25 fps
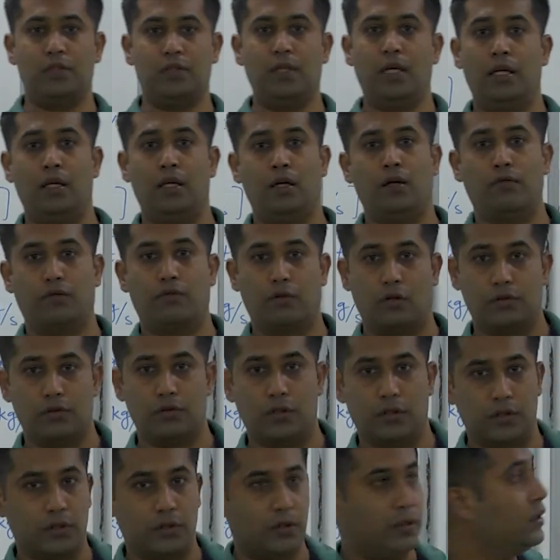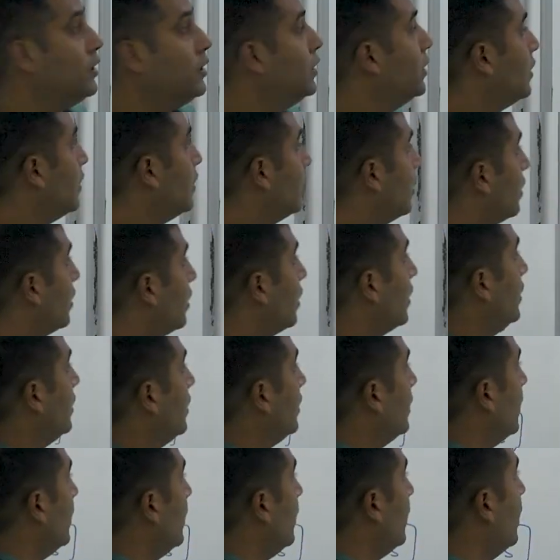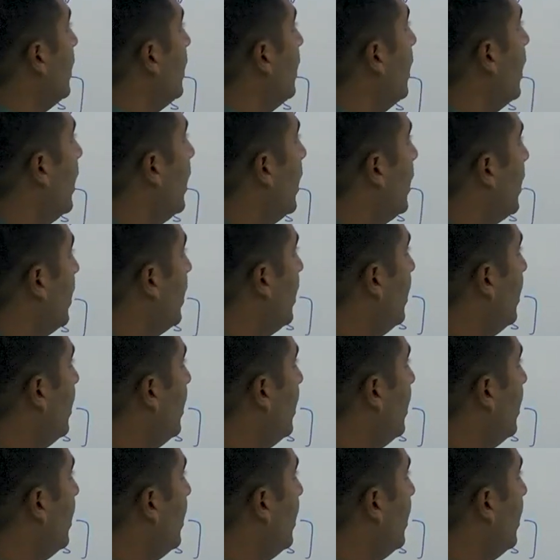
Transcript: the area of cross section, right. And